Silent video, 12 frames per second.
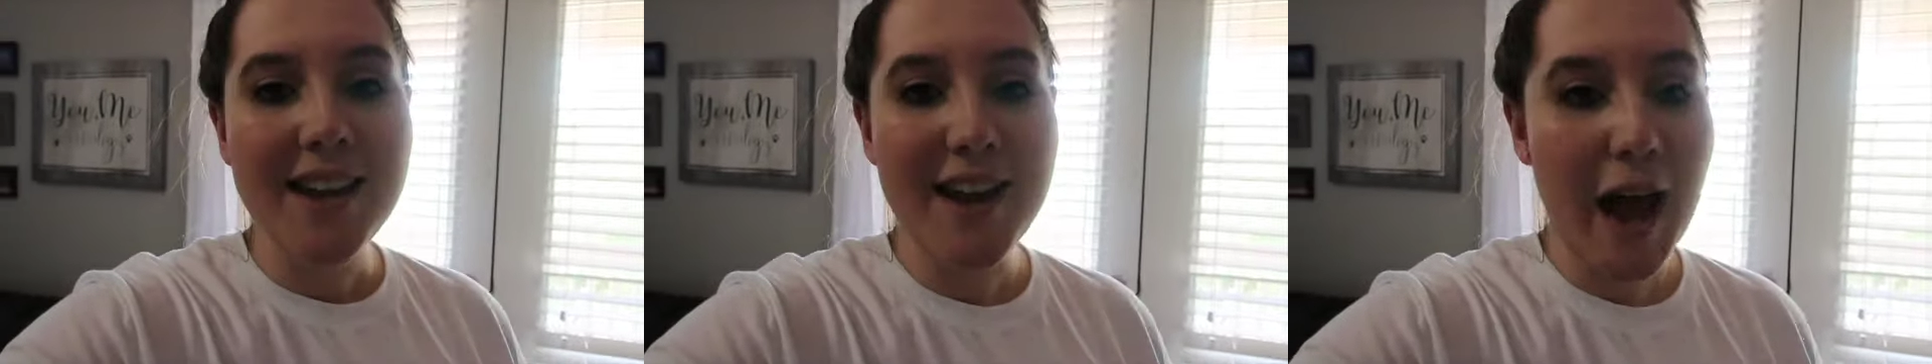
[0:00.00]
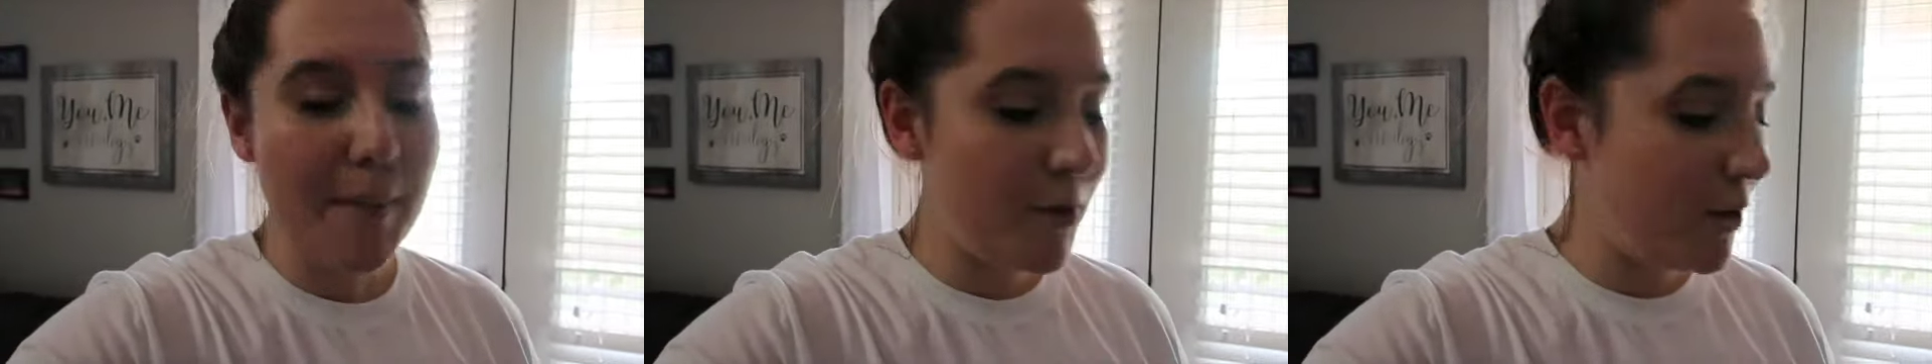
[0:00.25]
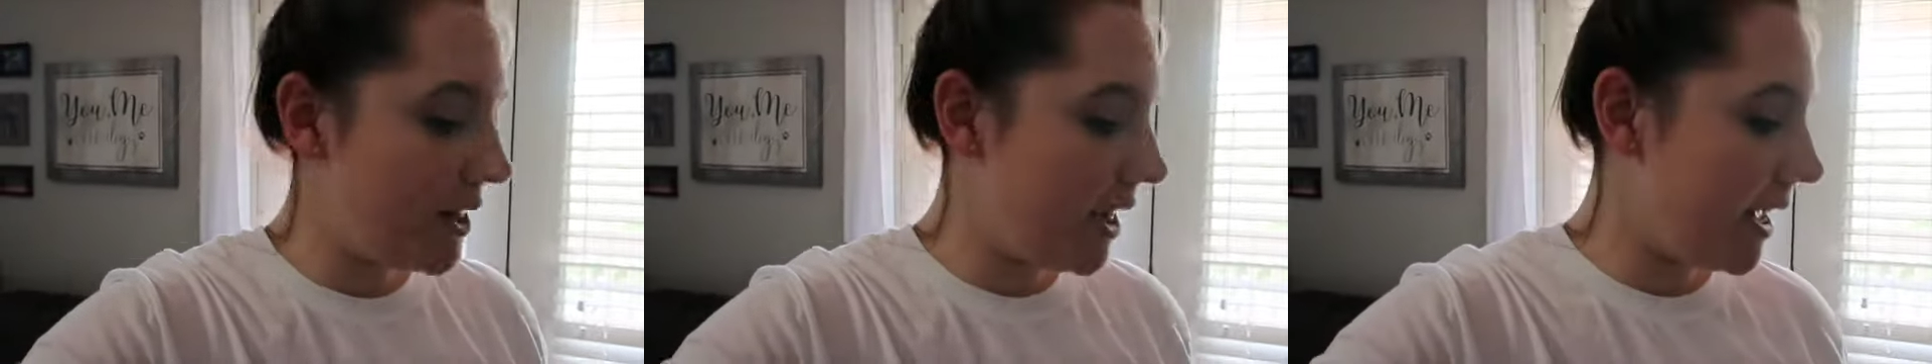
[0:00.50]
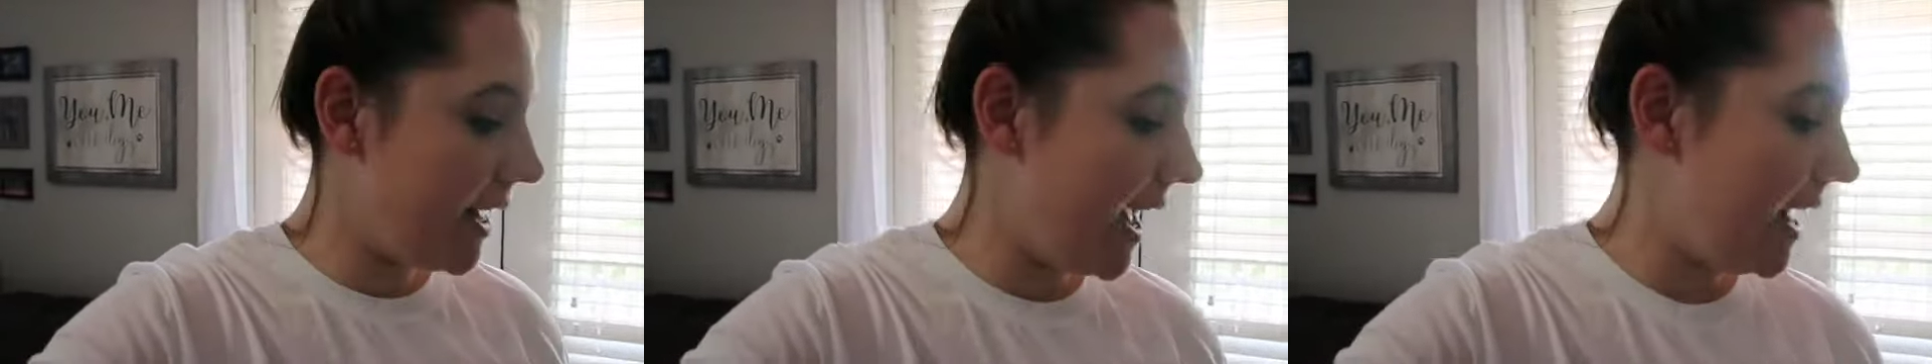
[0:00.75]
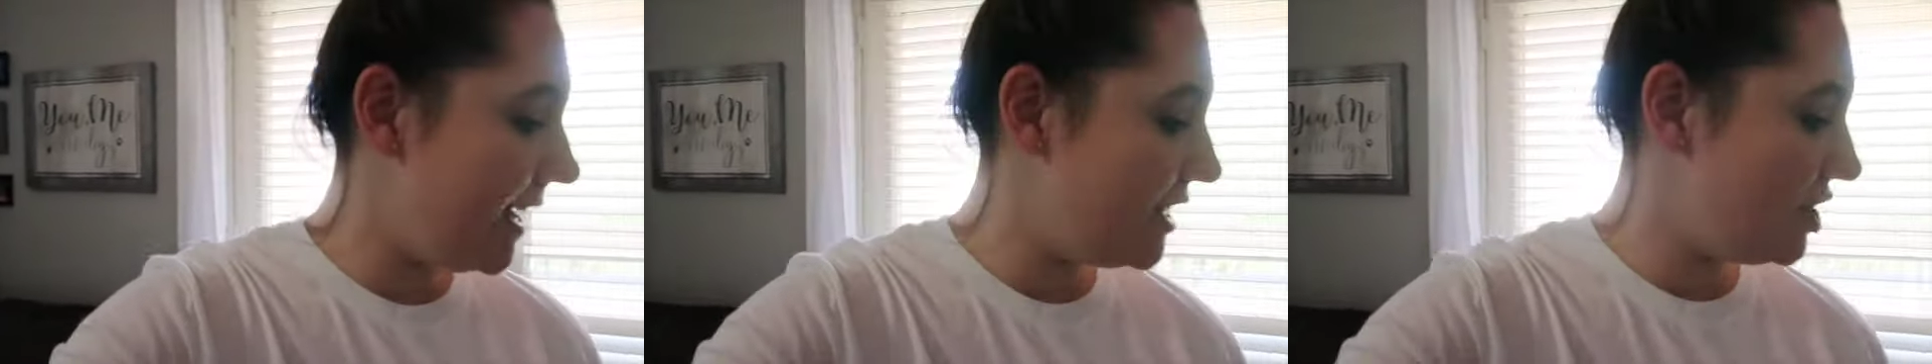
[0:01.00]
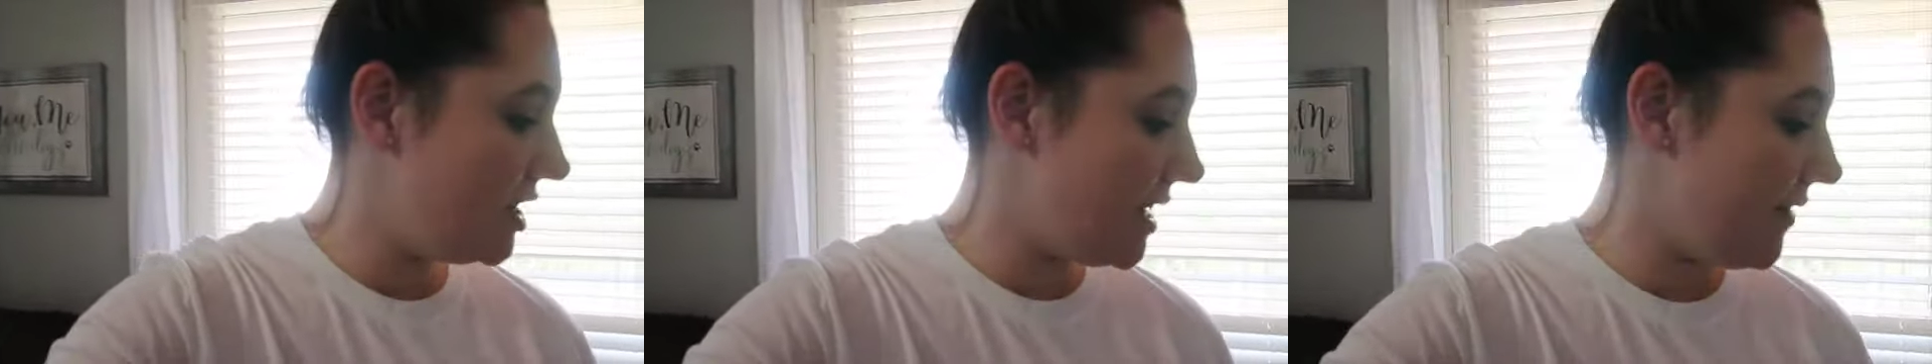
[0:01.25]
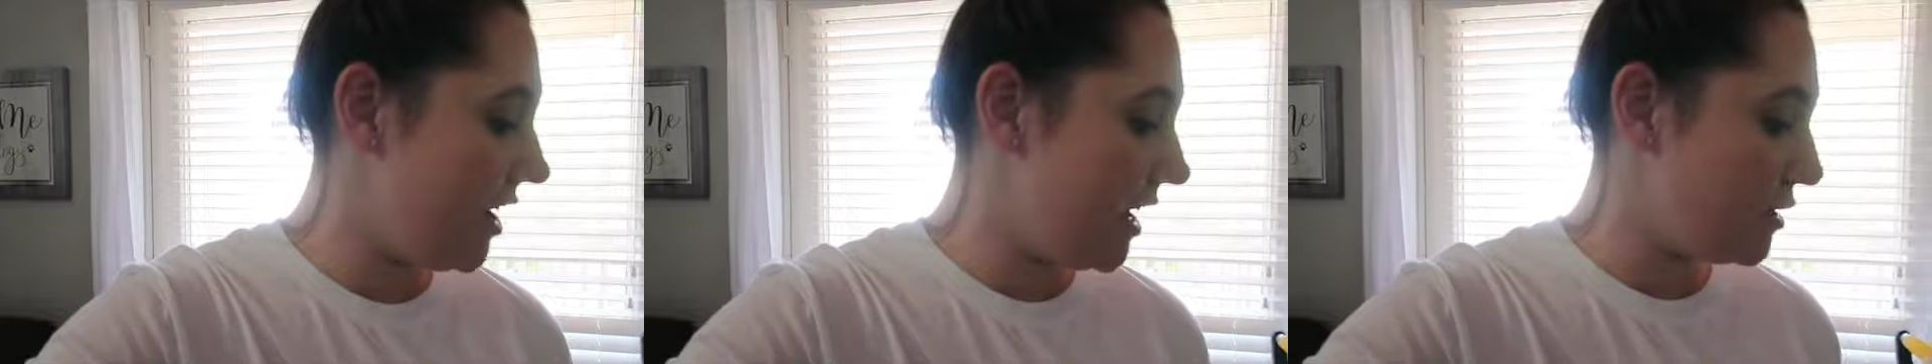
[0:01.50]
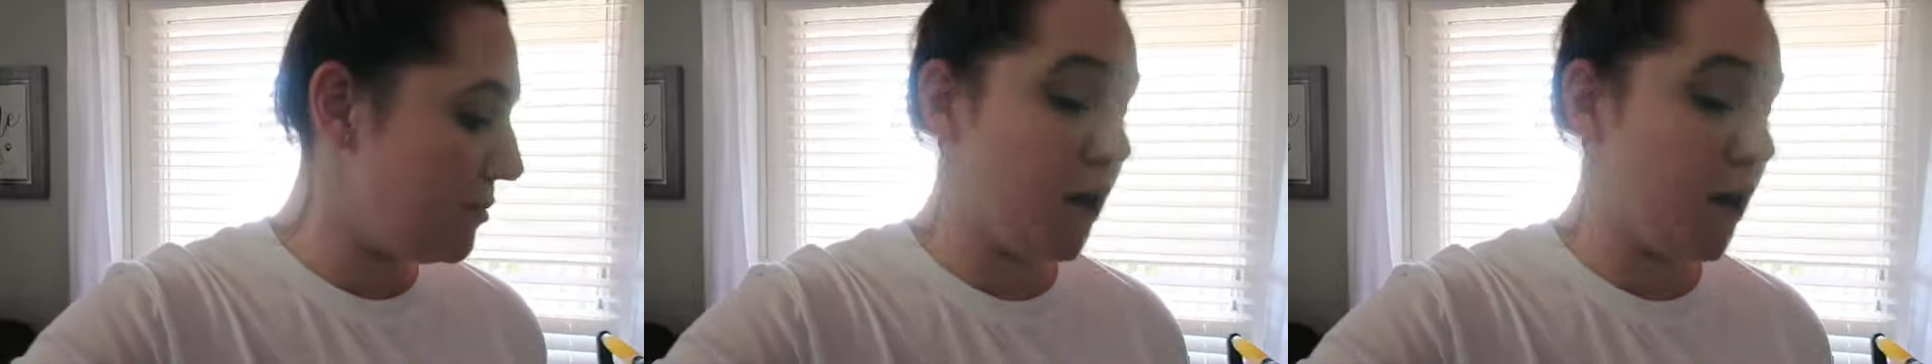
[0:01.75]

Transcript: Now I'm using a Canon G7X